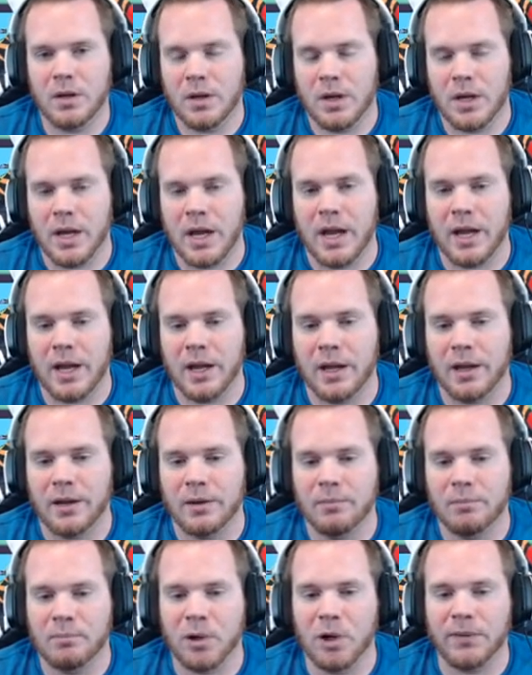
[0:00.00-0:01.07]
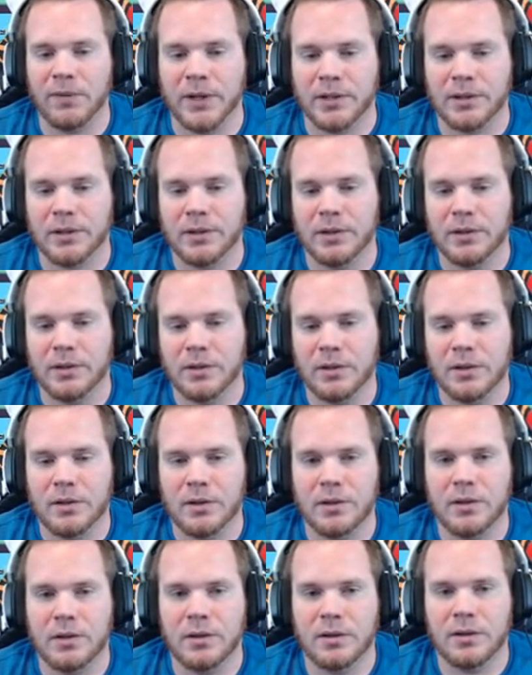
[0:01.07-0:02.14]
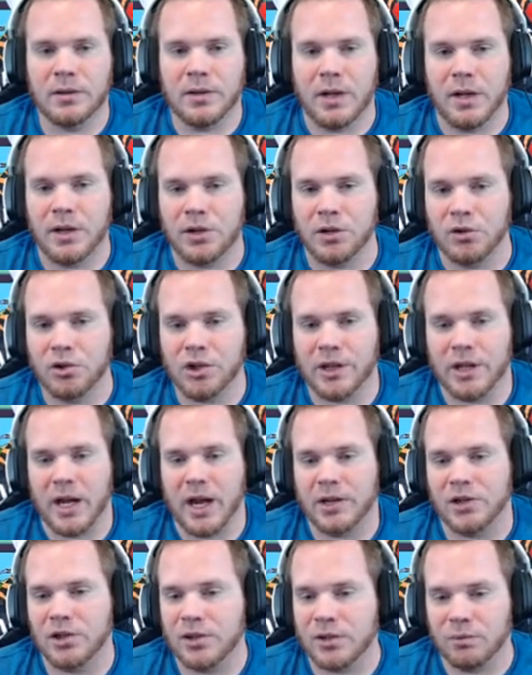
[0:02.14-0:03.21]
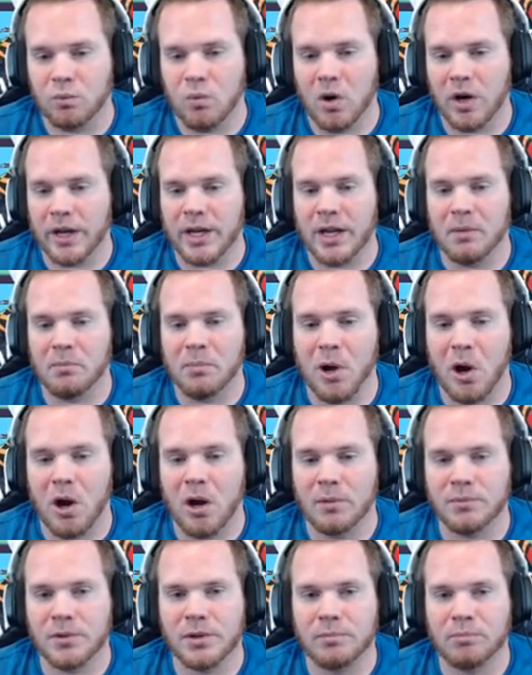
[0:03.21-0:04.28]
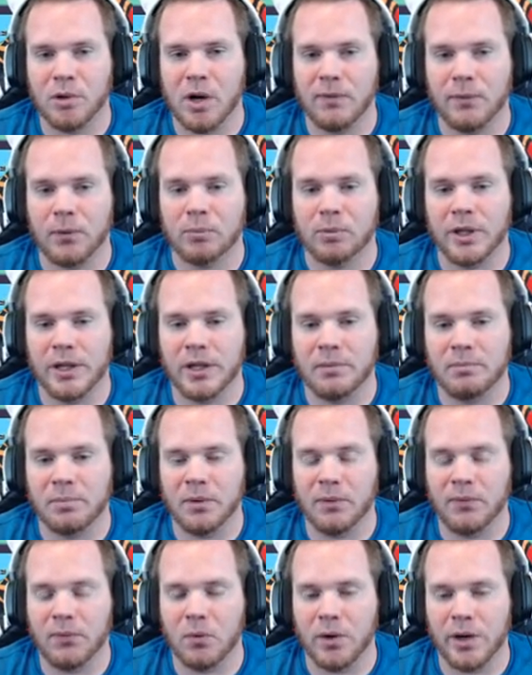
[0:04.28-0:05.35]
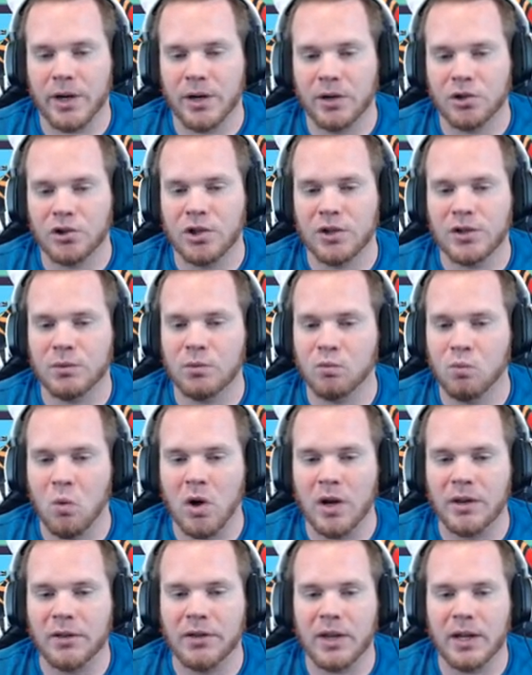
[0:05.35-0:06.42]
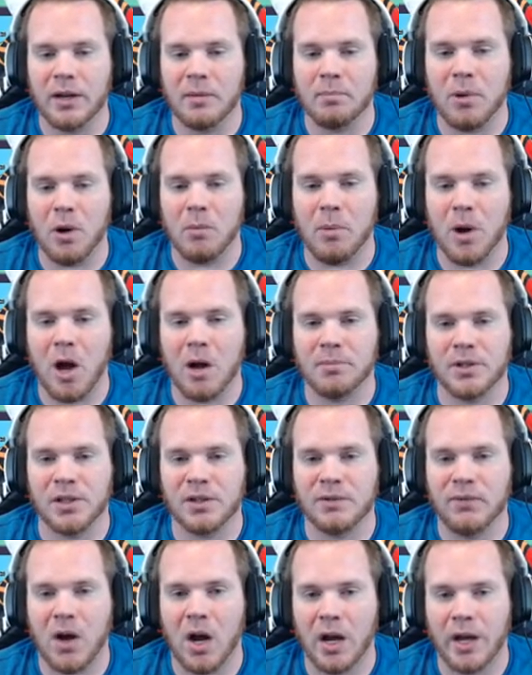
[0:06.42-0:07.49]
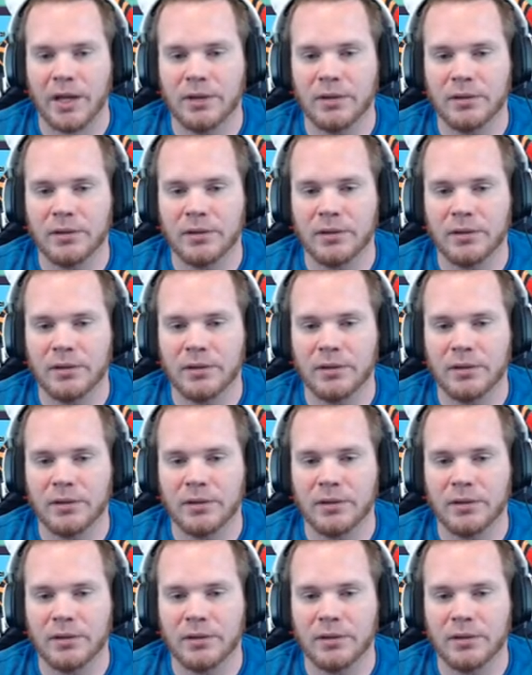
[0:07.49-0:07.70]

Hey, perfect. And usually I just want to get bombs, preferably before here. Just one thing of bombs is fine.